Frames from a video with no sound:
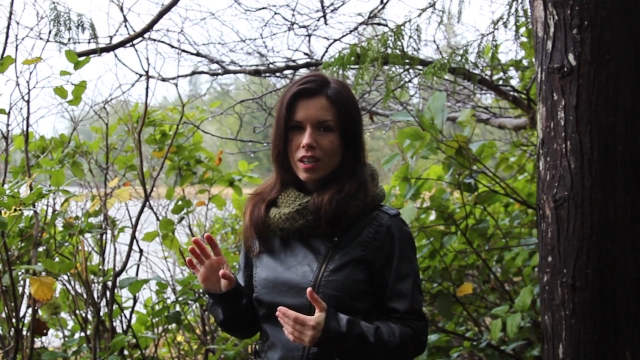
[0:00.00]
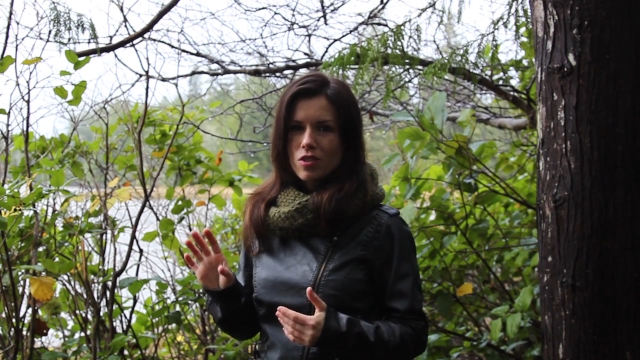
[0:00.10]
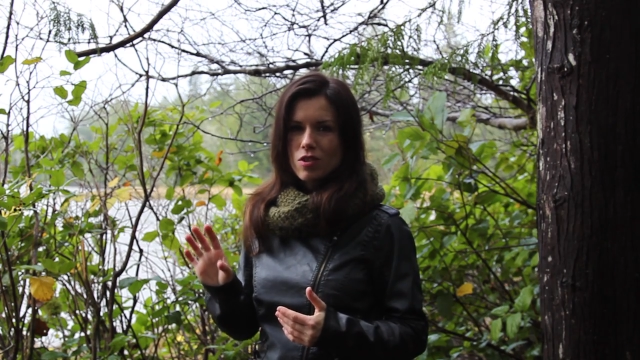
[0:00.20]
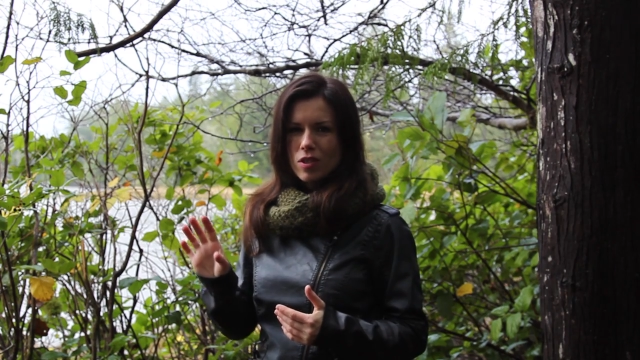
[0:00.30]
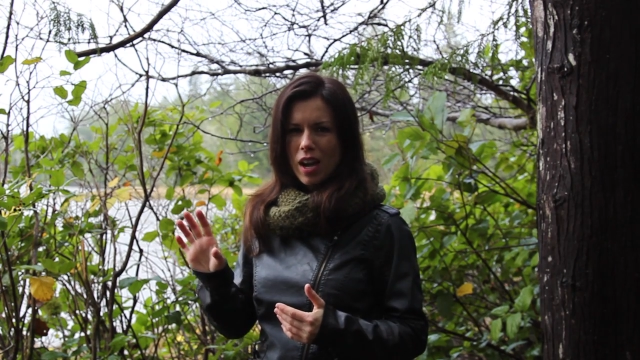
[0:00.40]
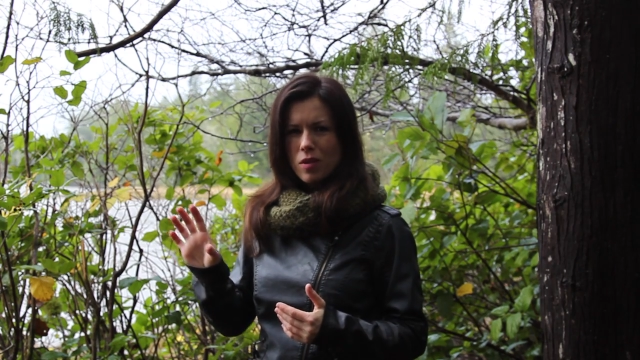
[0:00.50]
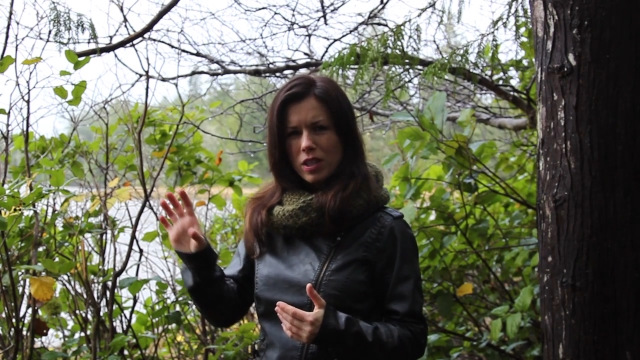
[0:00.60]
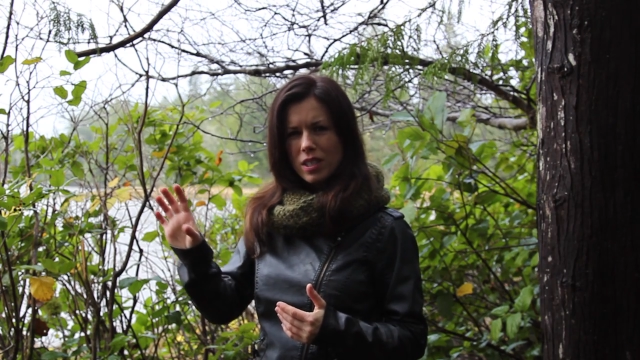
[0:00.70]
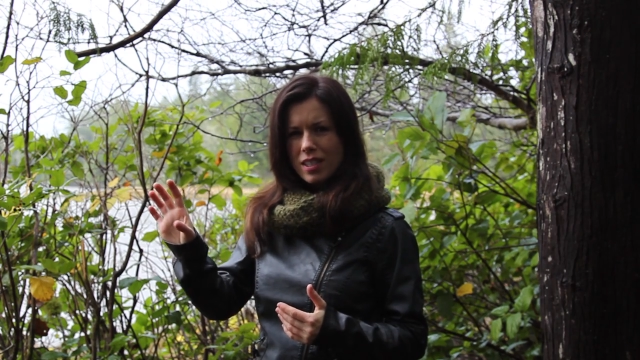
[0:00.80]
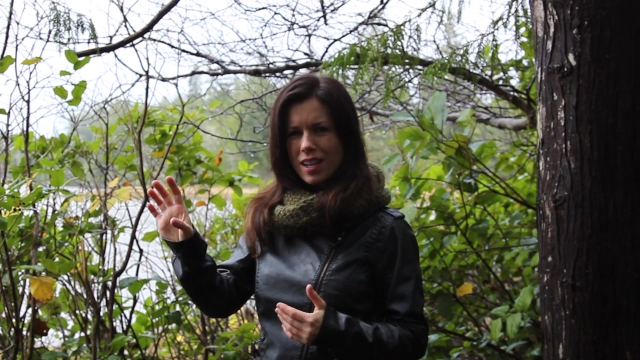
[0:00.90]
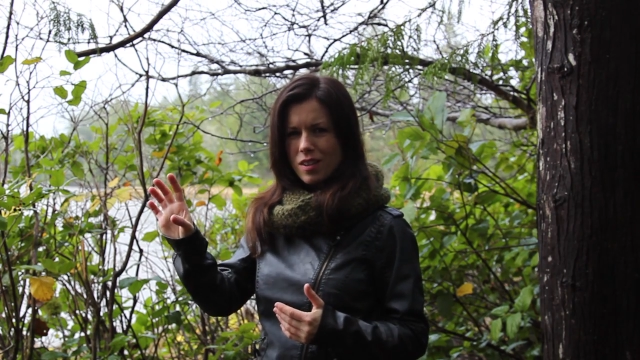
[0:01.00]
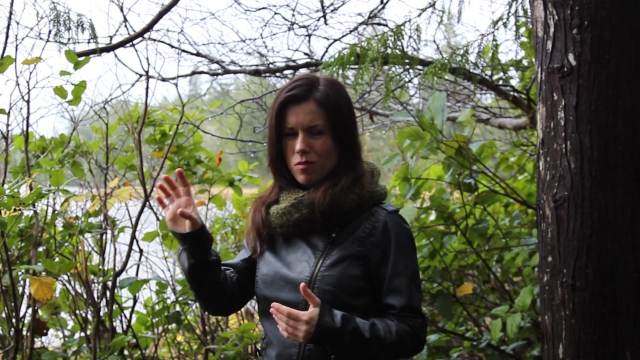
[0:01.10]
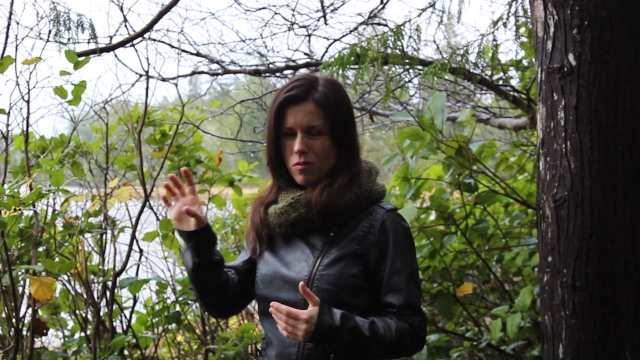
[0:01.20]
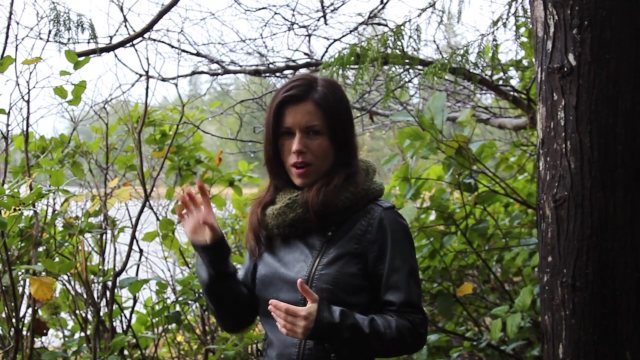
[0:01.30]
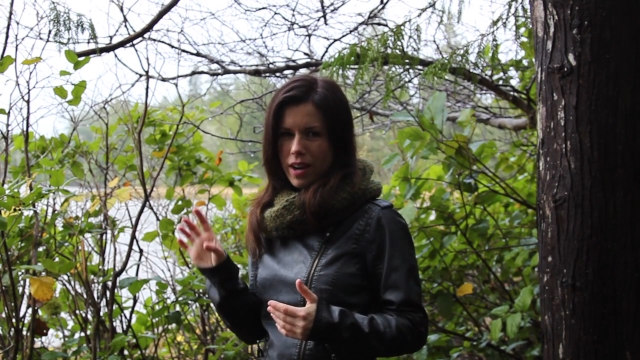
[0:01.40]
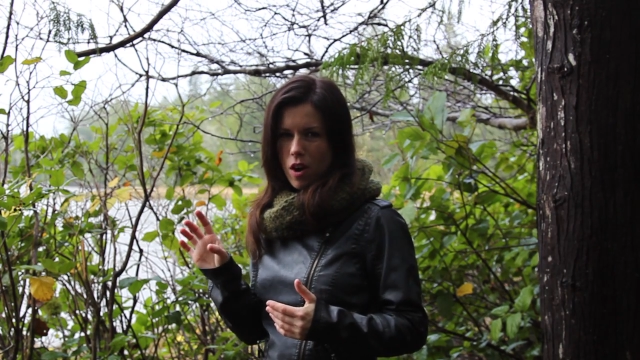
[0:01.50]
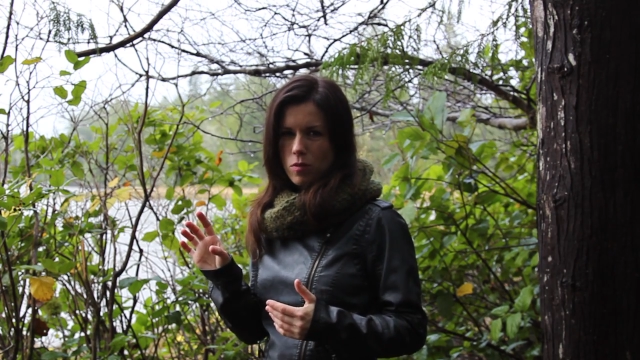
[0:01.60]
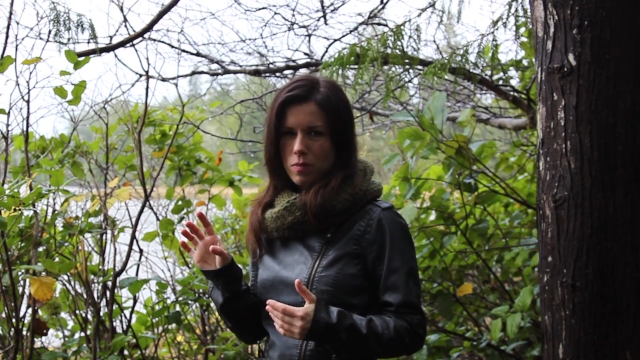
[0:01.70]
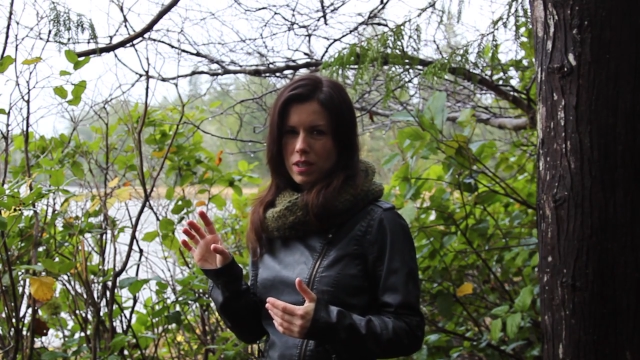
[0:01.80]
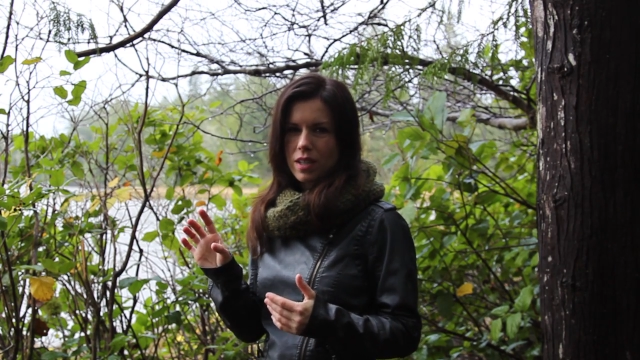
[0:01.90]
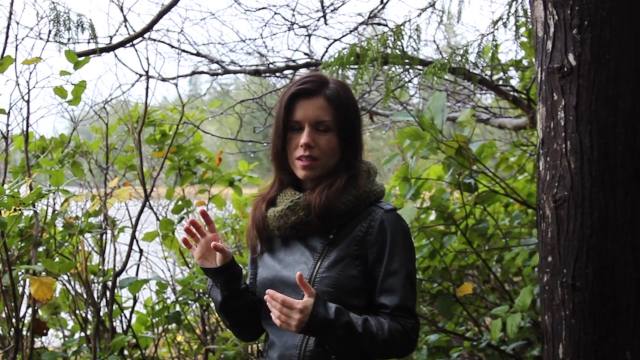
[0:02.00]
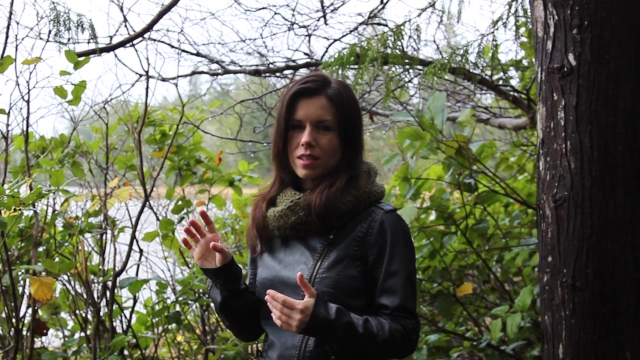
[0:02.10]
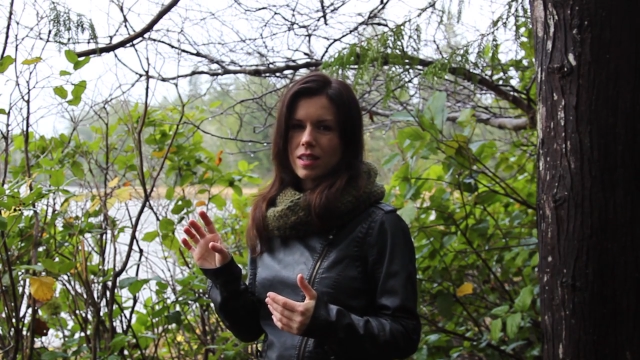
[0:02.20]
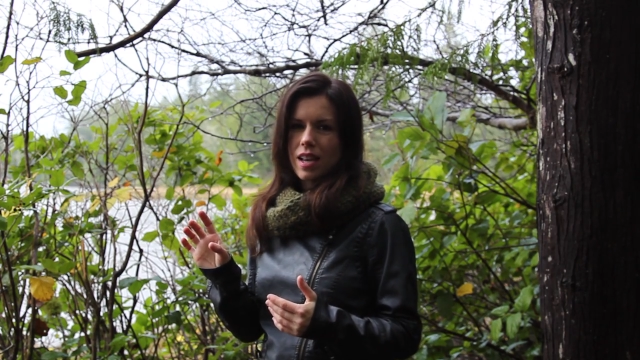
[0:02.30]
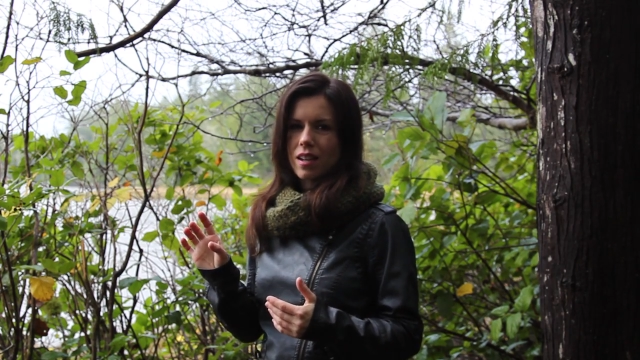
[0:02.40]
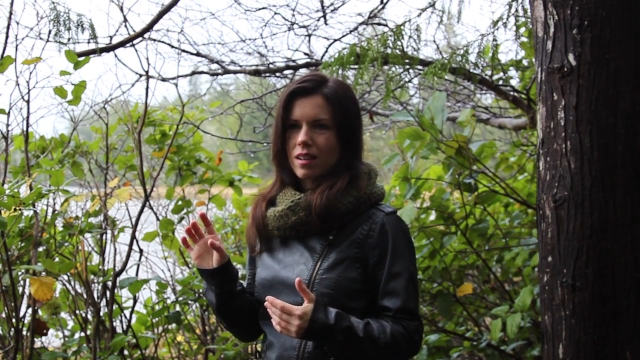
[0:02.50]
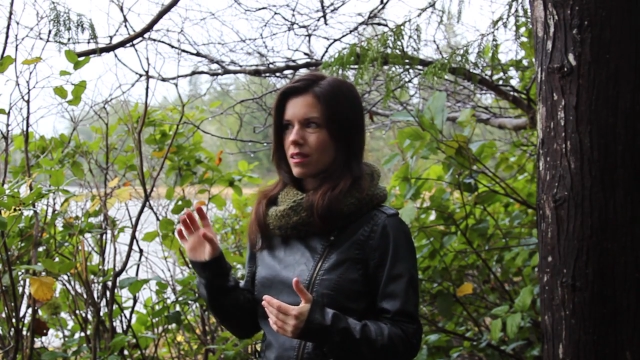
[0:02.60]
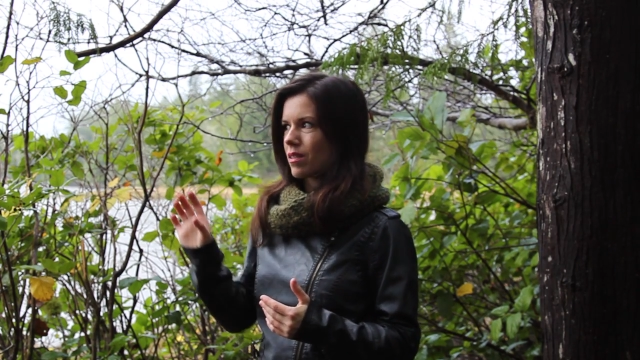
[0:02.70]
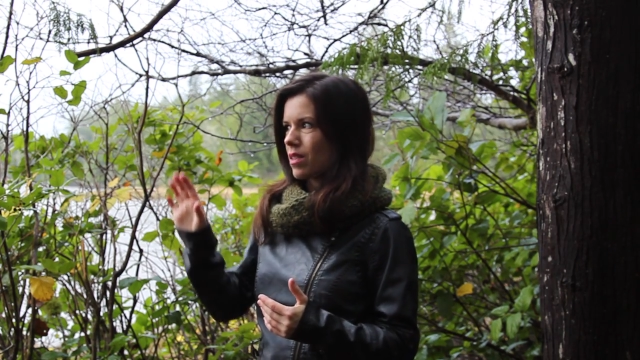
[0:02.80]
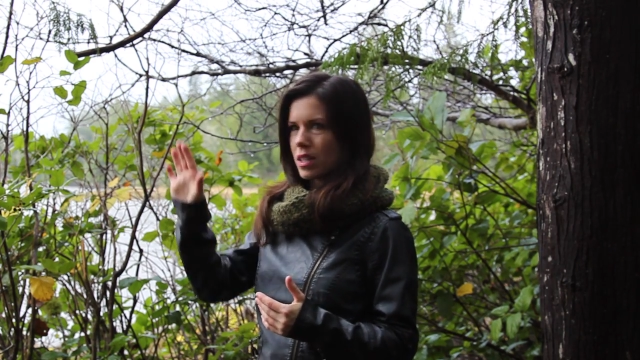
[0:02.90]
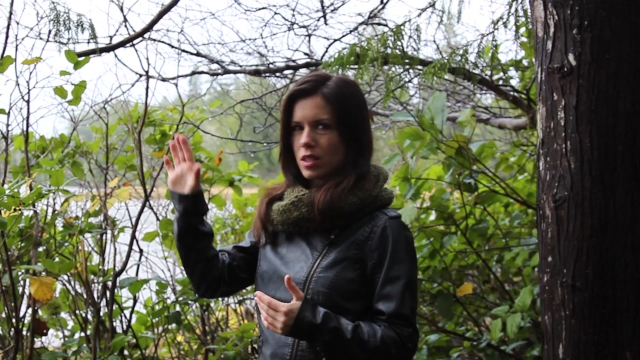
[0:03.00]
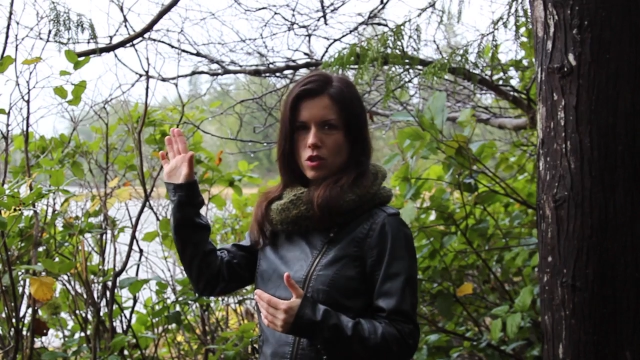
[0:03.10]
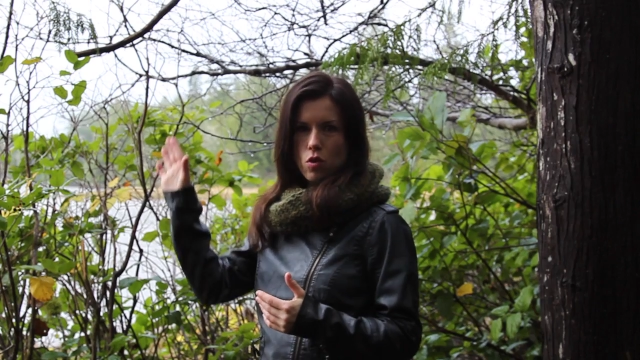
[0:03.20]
You can't really take one out because then things go